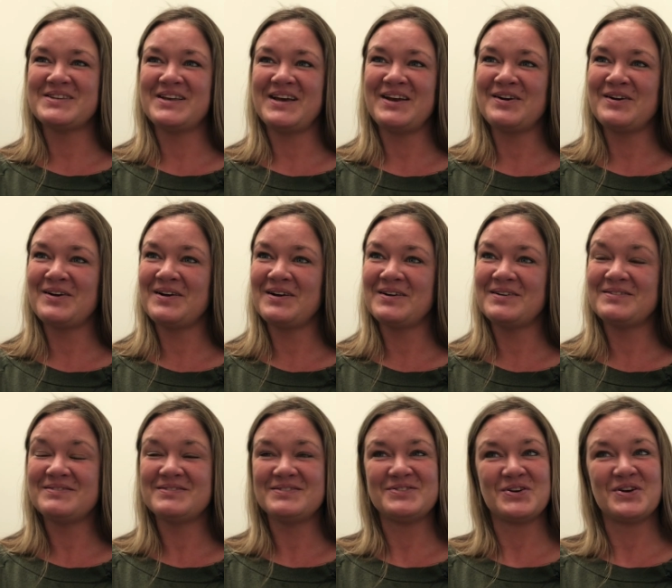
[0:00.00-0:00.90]
later
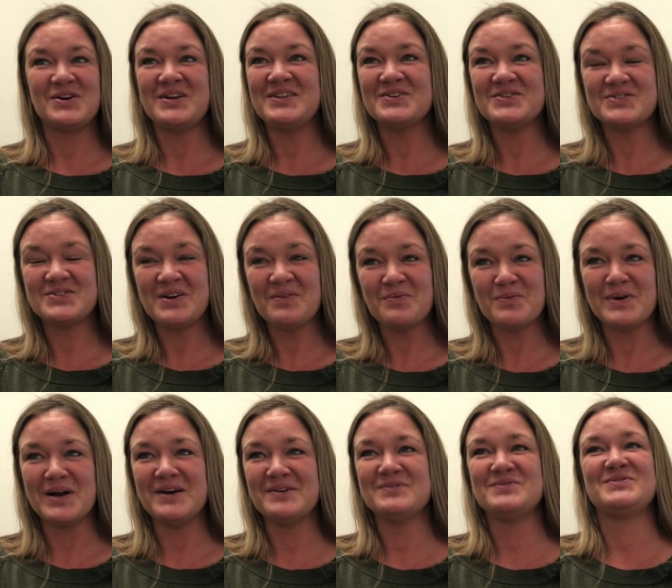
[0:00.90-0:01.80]
and turning their stuff
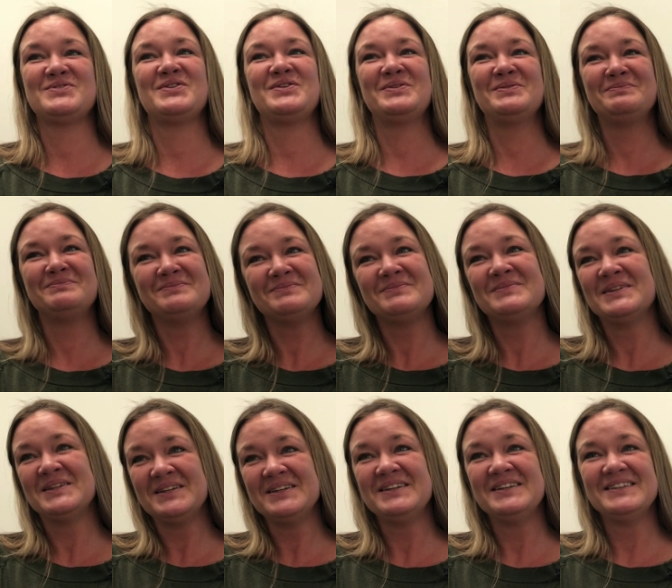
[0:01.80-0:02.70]
around. So
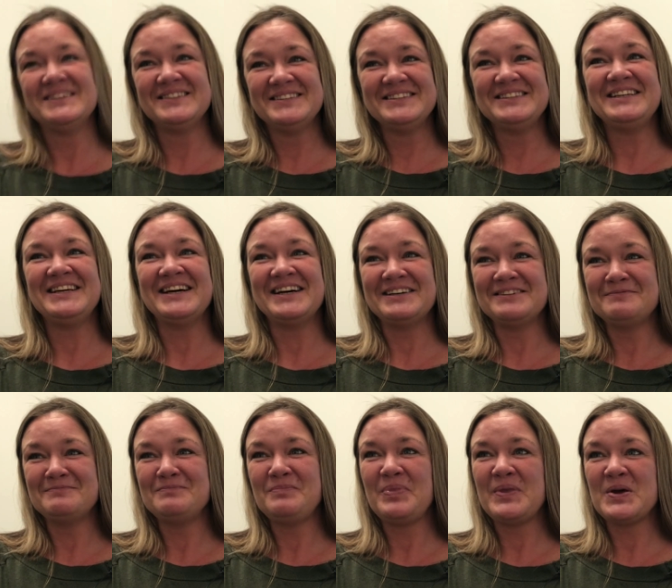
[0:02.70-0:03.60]
yeah,
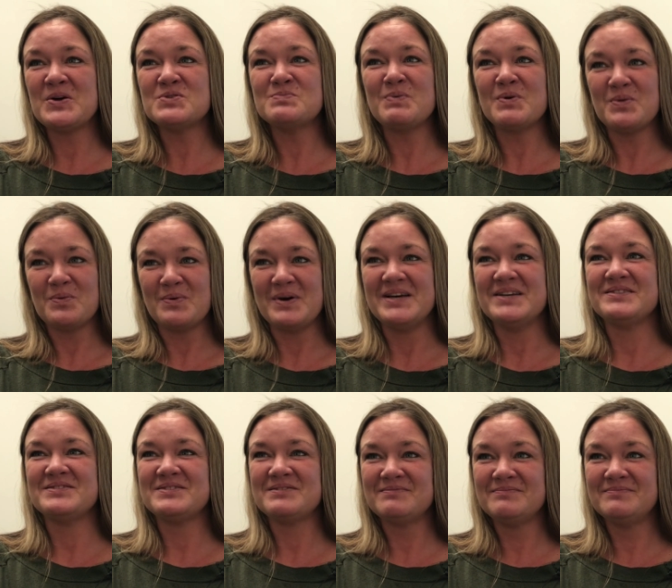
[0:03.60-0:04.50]
it goes both ways,